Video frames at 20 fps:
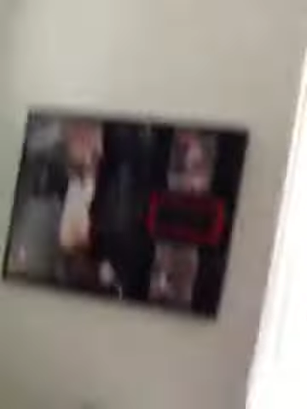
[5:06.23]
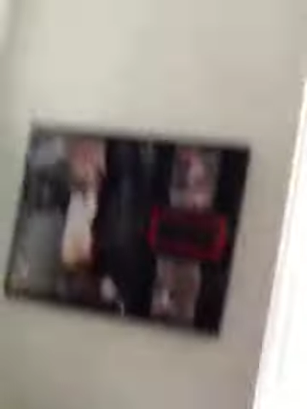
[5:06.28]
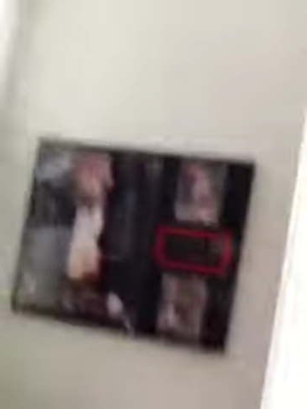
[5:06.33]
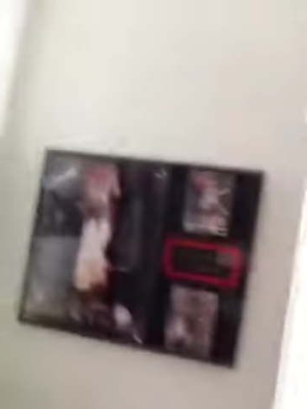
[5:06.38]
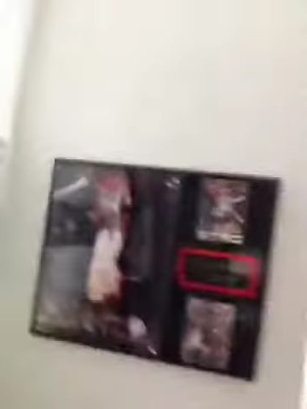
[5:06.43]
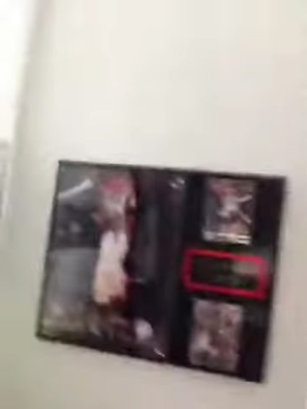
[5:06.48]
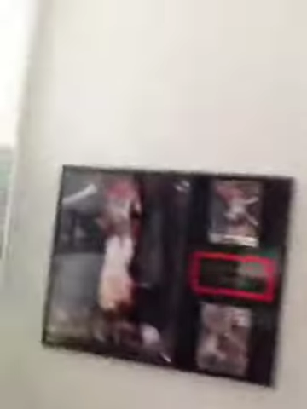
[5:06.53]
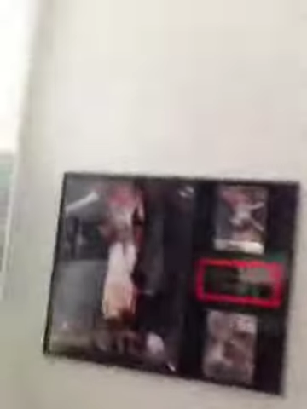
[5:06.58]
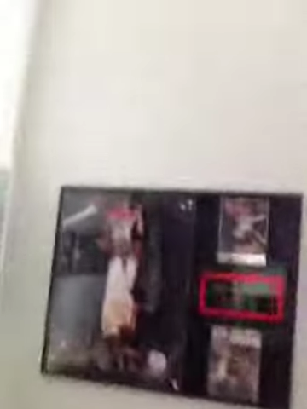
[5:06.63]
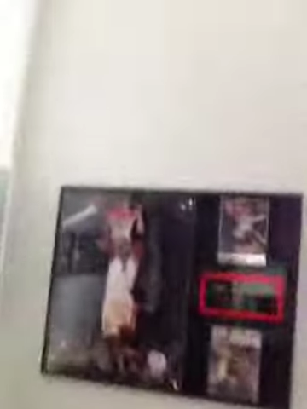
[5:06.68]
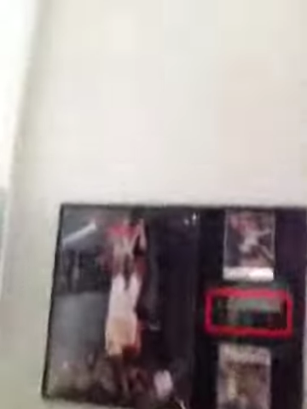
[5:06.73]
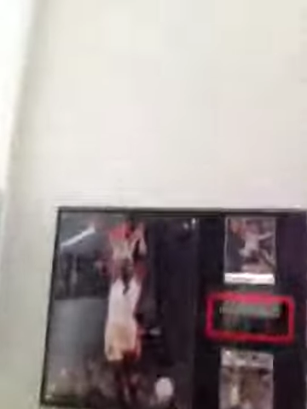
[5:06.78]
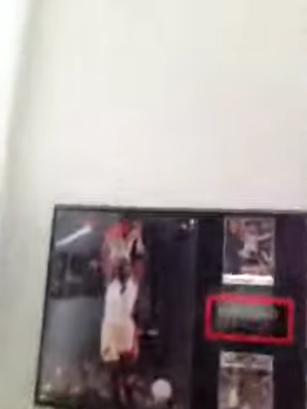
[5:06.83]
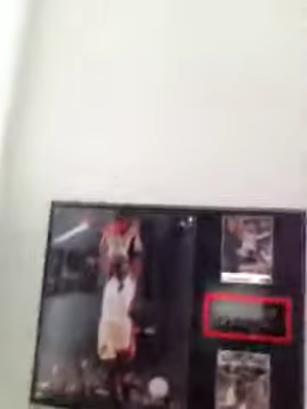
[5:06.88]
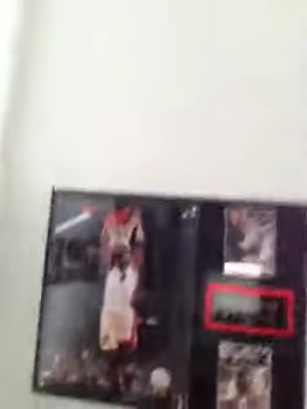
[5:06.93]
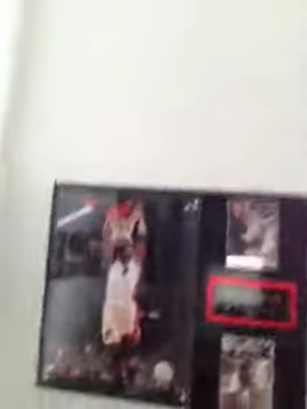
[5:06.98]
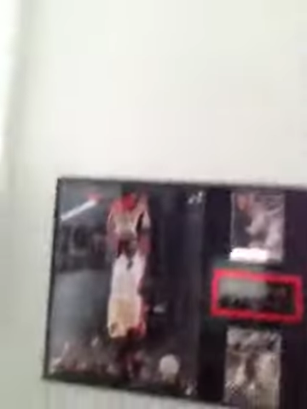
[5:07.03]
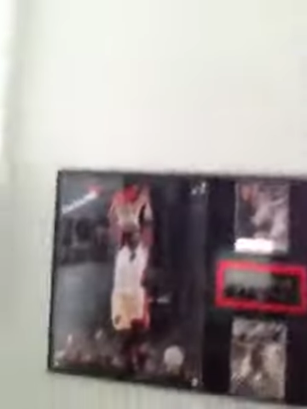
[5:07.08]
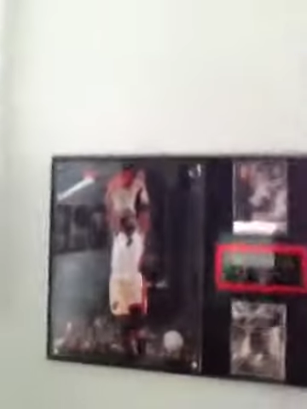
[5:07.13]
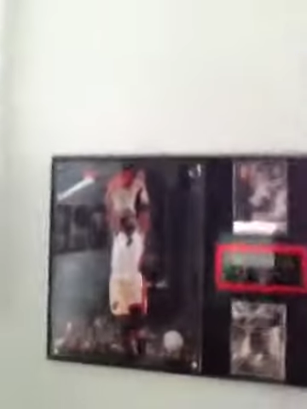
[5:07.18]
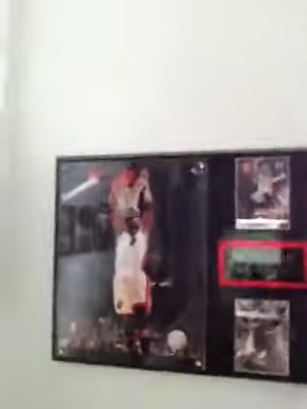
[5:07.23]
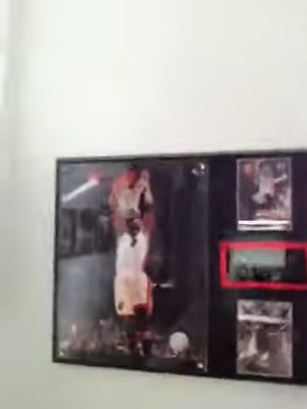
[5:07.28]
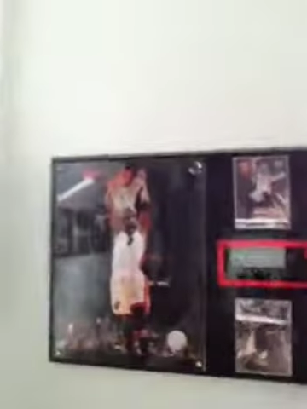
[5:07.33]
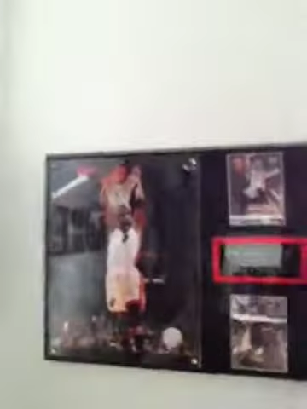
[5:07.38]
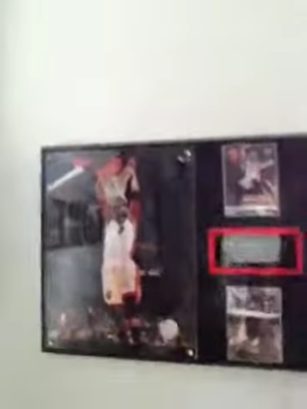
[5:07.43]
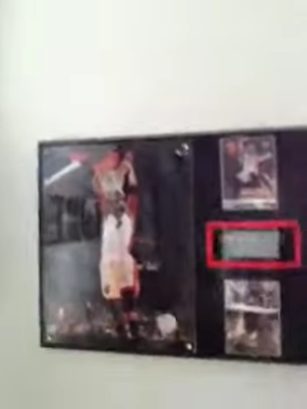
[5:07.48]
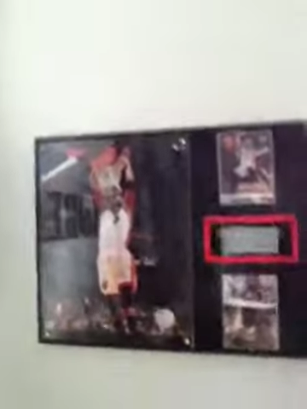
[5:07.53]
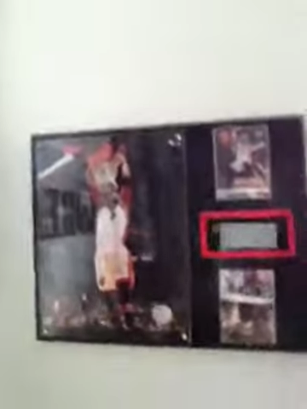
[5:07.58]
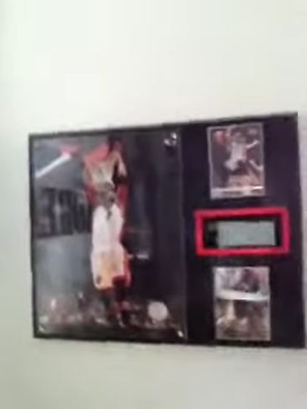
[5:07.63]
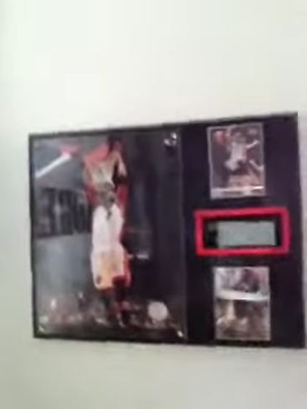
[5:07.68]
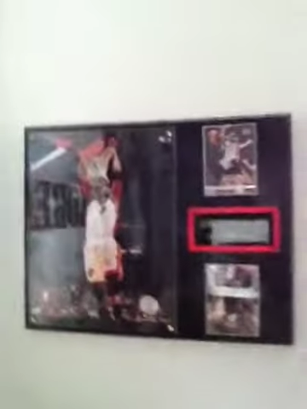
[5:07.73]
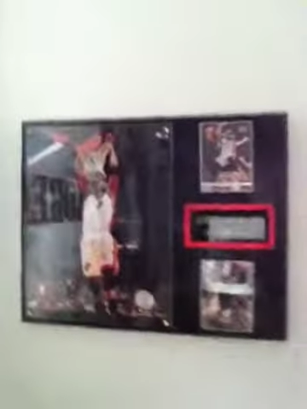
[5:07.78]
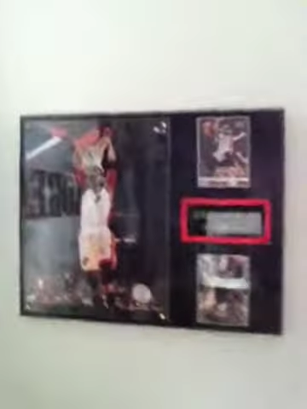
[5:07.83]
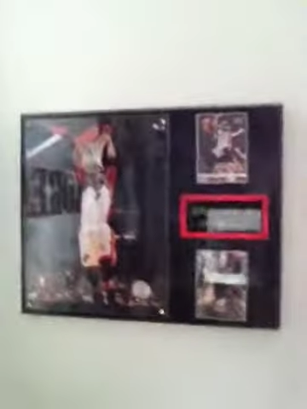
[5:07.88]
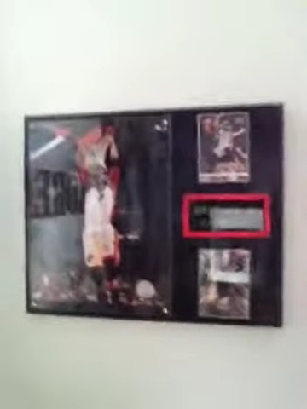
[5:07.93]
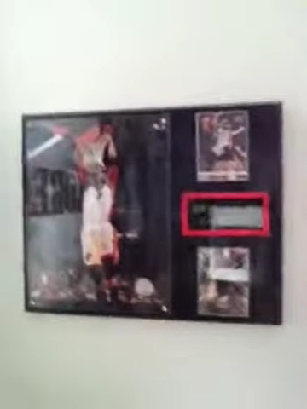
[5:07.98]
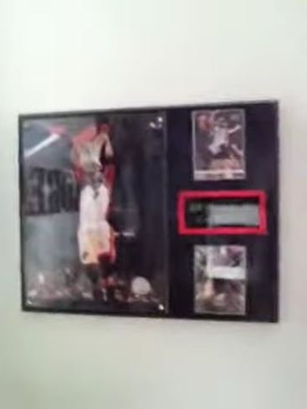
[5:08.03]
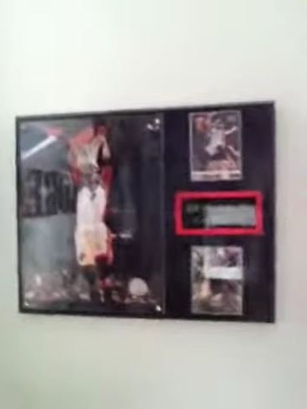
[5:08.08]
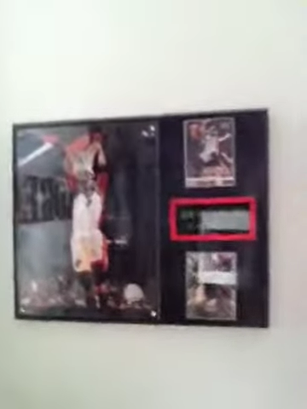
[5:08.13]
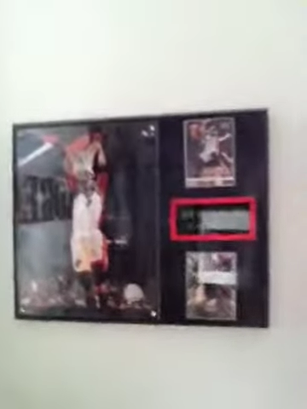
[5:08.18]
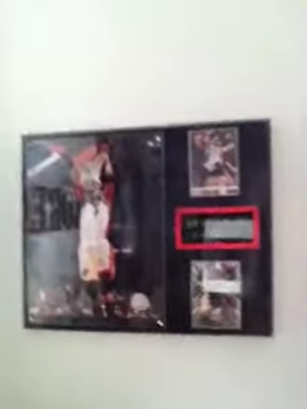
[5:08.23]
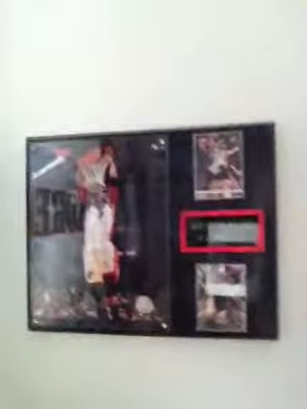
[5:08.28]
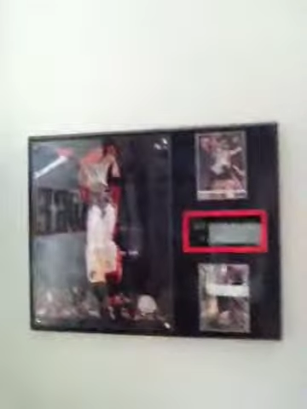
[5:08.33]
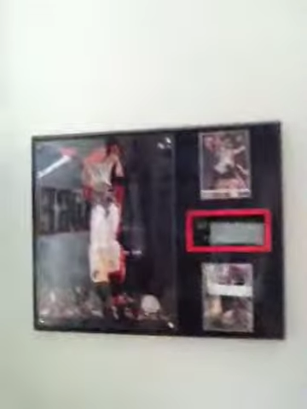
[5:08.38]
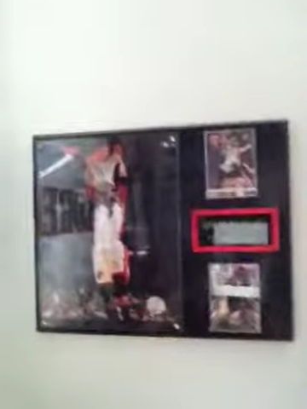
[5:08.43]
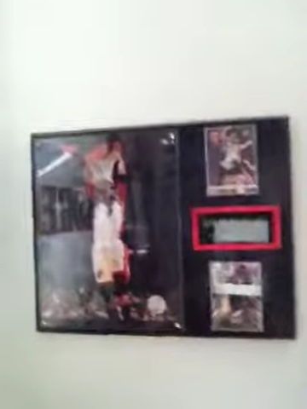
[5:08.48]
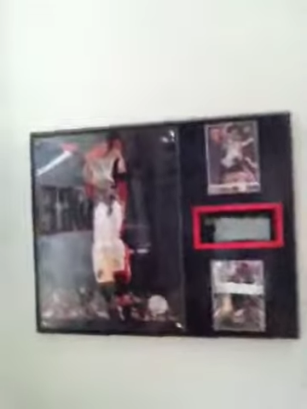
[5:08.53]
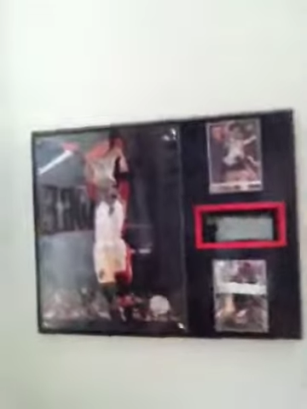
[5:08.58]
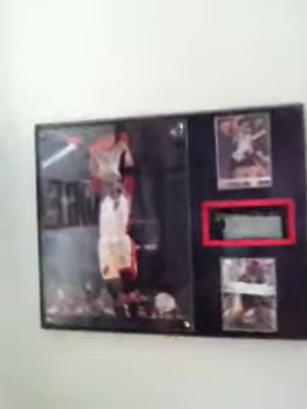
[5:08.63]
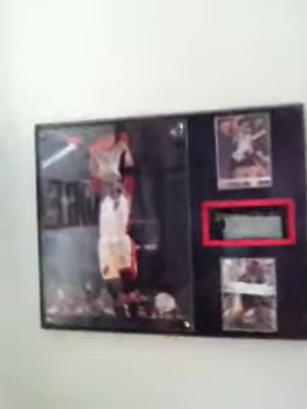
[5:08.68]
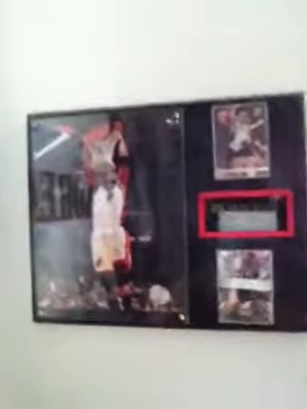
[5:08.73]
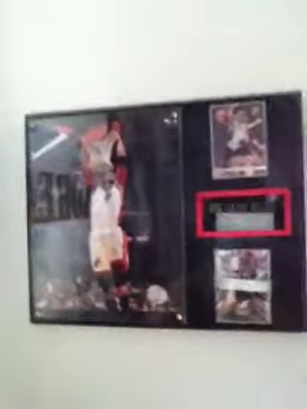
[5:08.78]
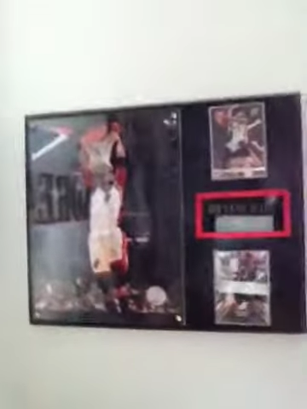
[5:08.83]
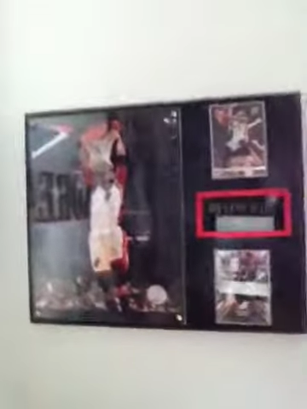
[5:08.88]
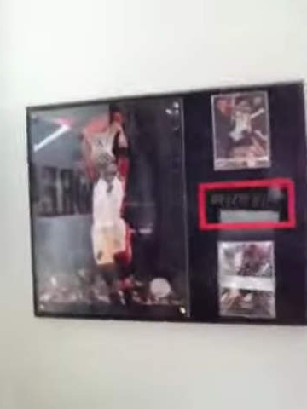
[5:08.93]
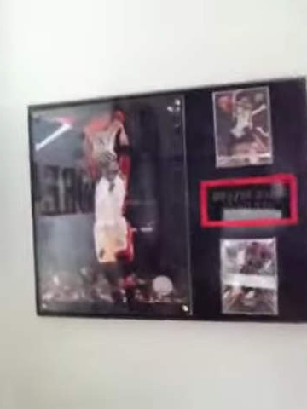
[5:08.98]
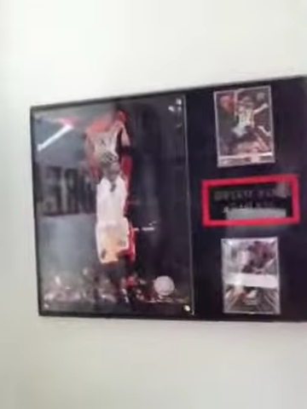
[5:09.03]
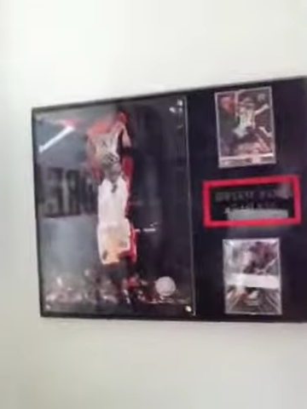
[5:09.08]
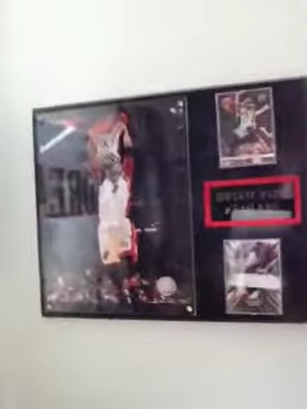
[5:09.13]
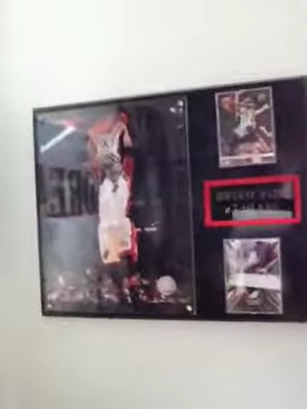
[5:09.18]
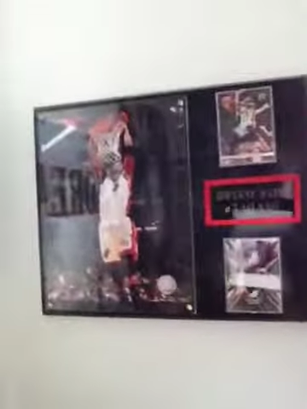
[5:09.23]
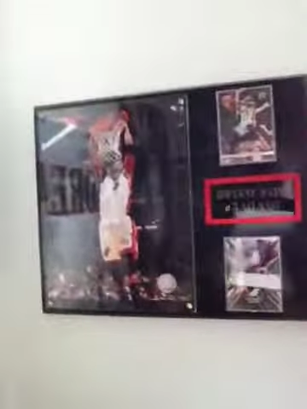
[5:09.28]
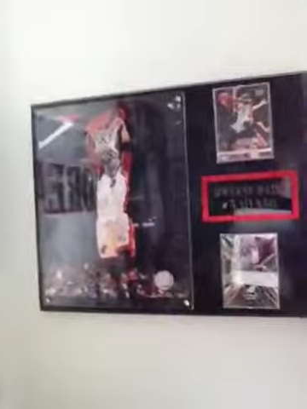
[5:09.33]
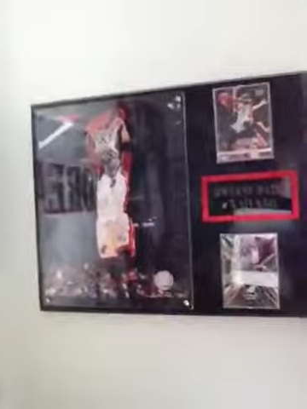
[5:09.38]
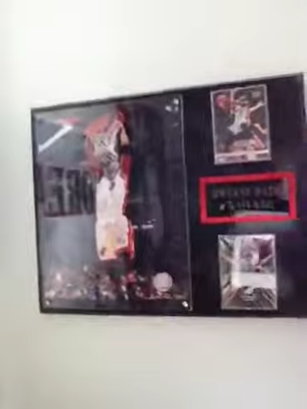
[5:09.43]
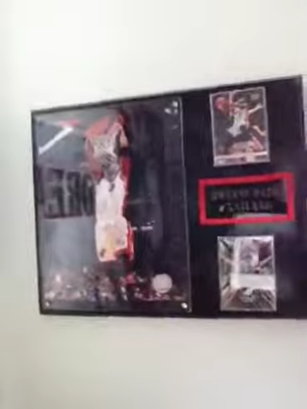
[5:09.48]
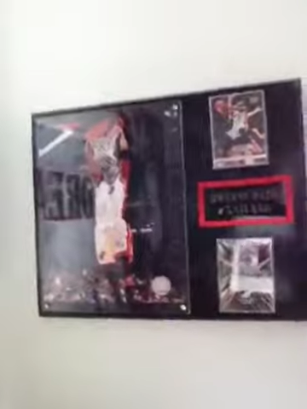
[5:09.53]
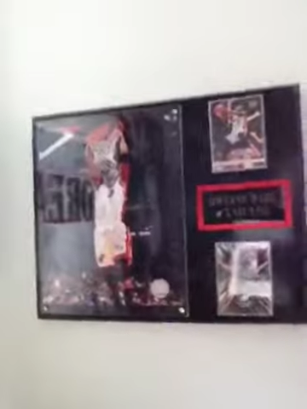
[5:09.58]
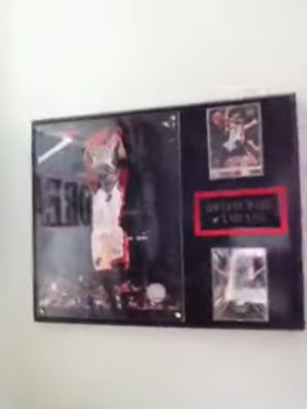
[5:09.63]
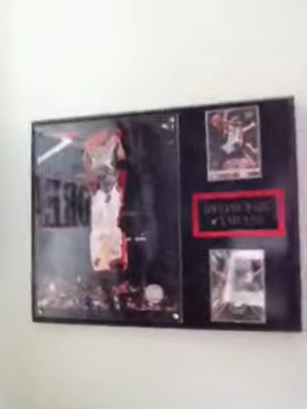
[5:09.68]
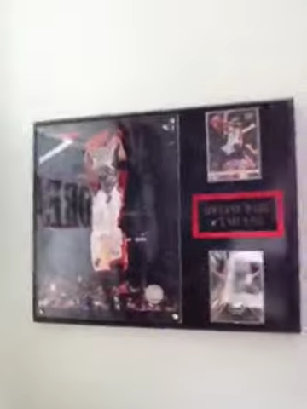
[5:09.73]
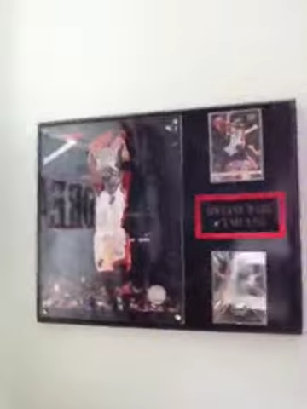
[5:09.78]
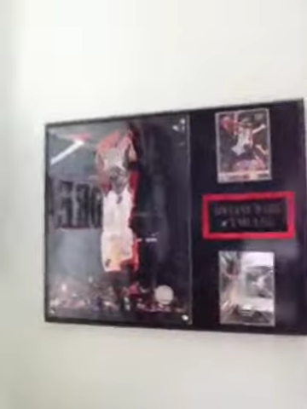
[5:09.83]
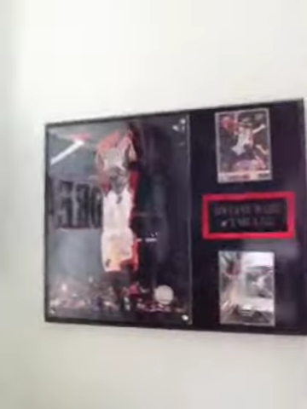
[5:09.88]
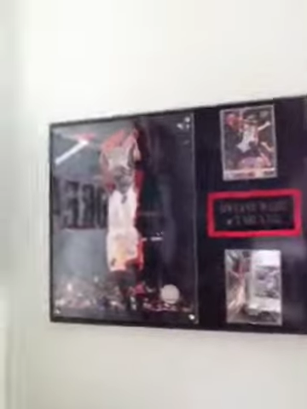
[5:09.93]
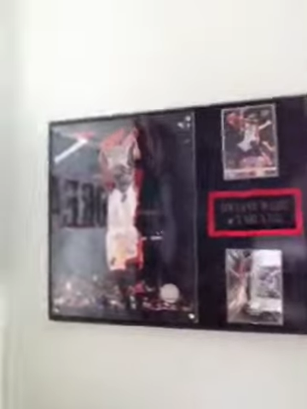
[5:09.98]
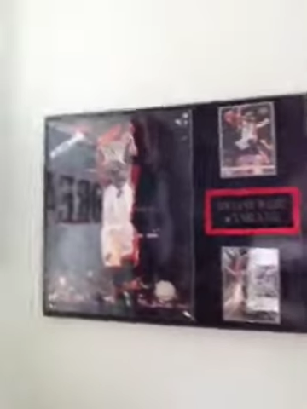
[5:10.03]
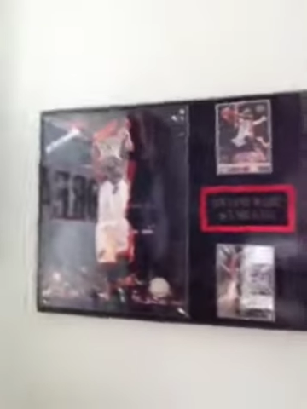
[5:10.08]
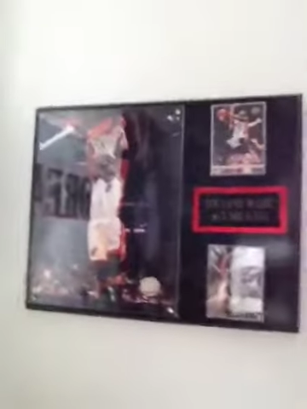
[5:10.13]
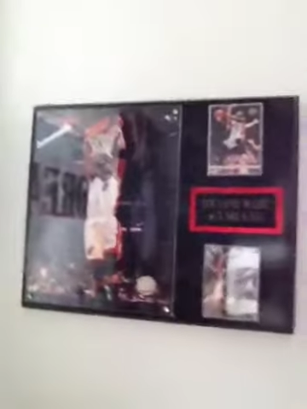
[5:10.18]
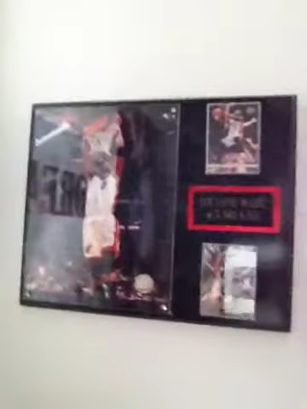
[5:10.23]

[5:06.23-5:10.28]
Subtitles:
No face is visible, so there are no lips to read.